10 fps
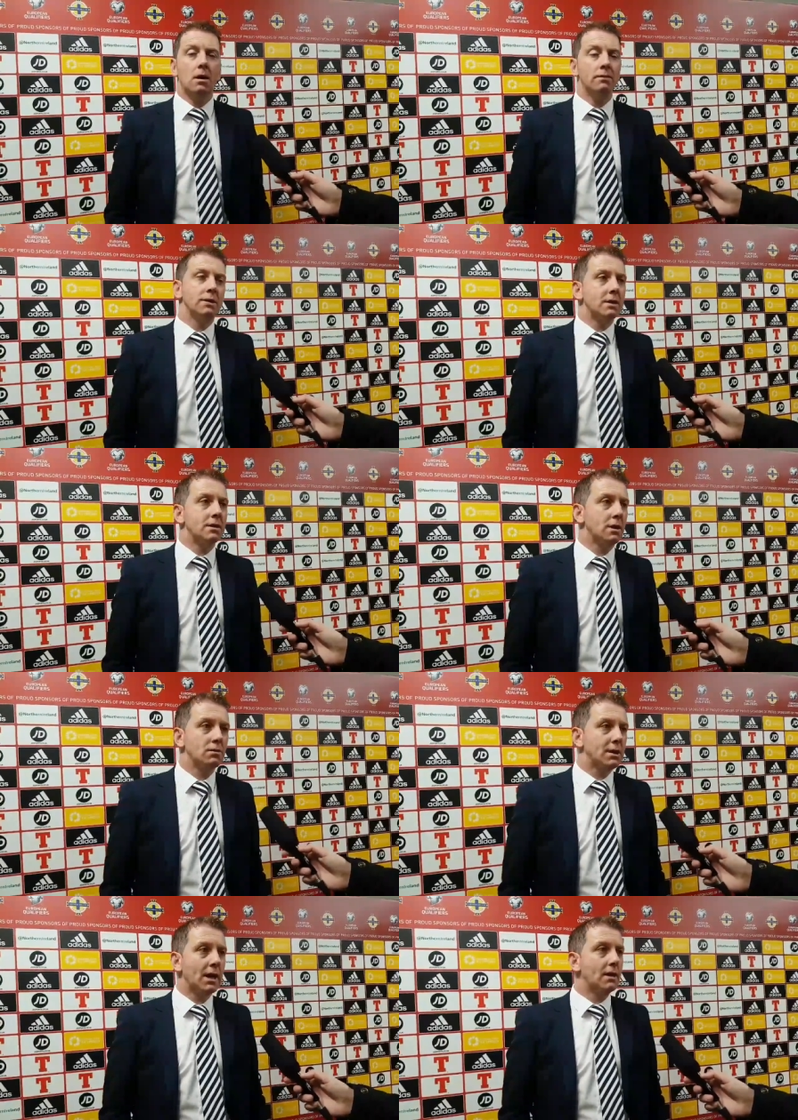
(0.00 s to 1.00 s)
Obviously, the
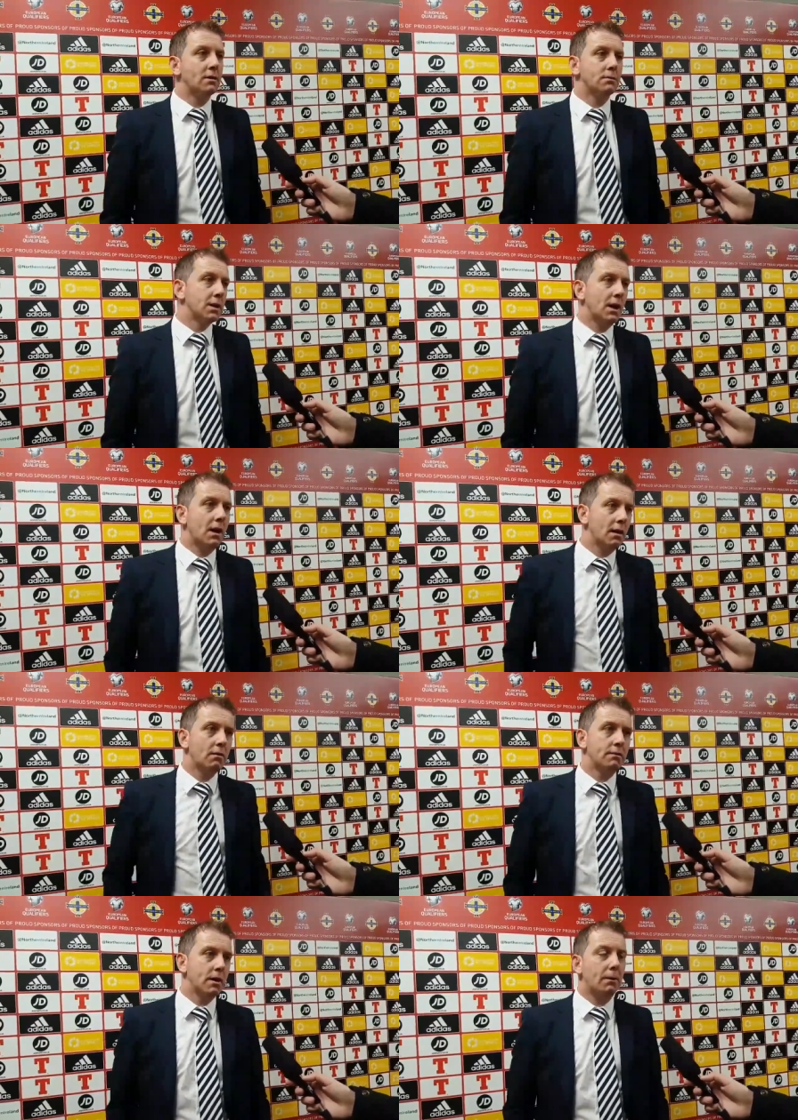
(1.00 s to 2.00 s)
two stadiums
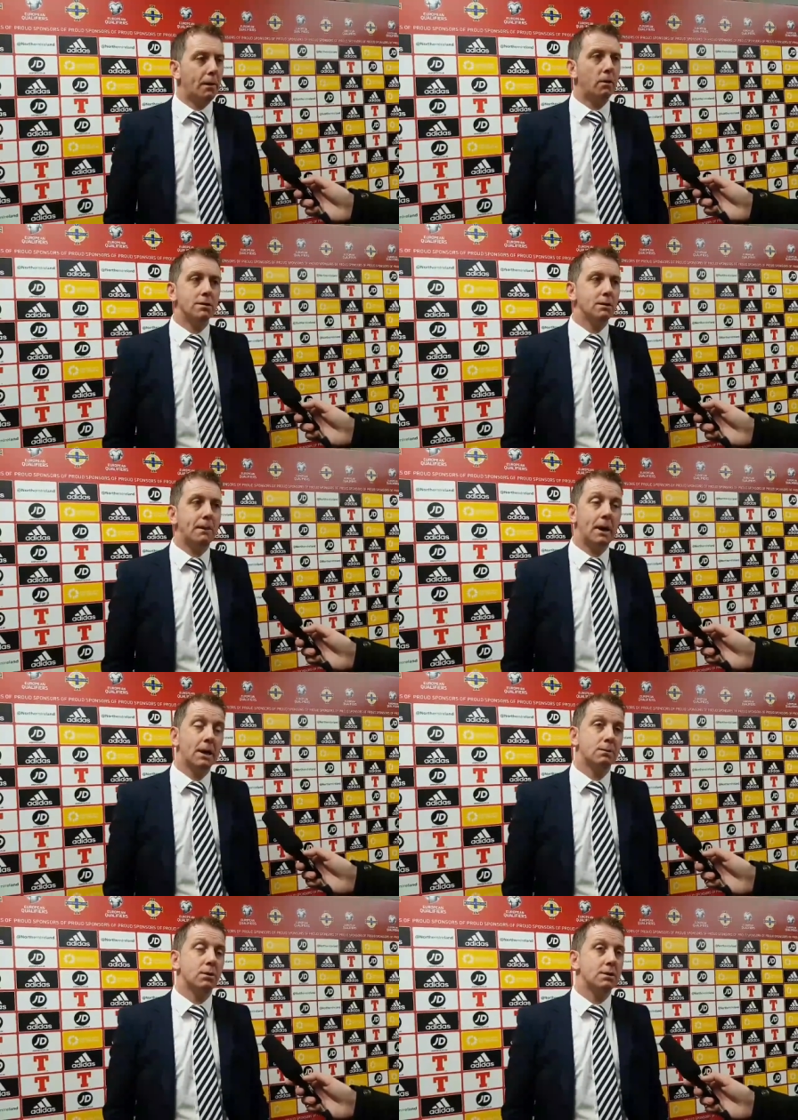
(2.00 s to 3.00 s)
are, are poles
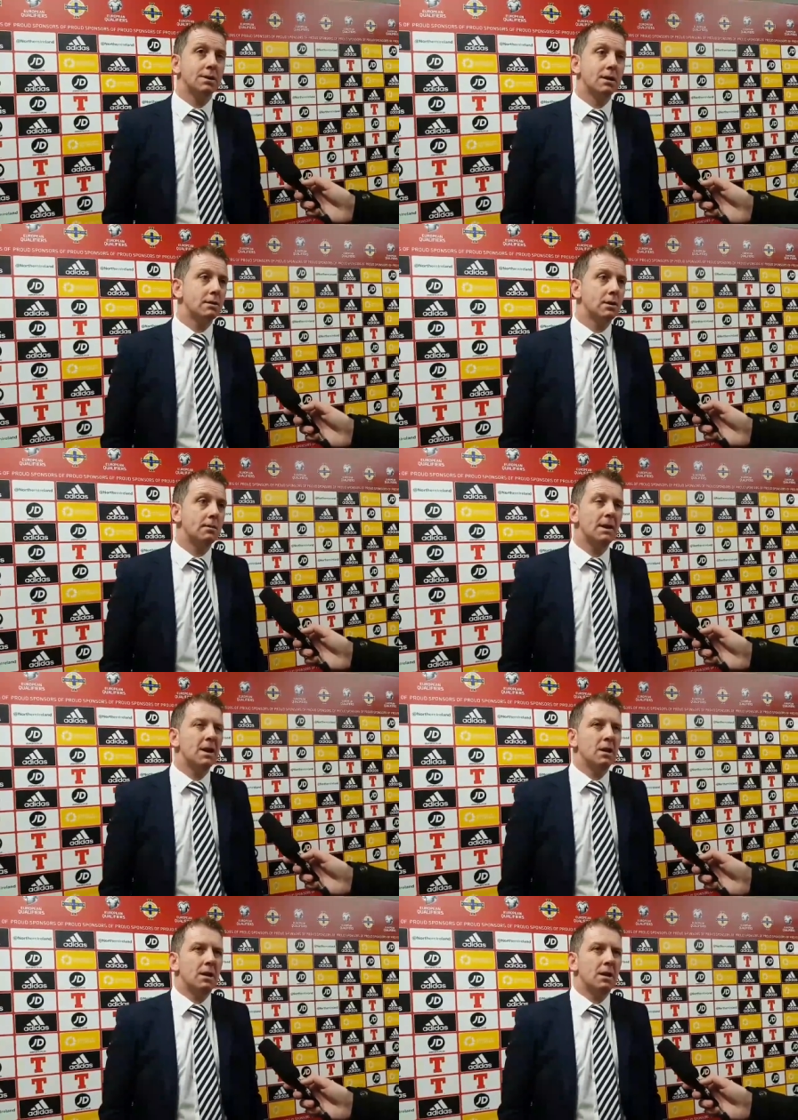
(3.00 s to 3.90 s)
apart, but at the same time,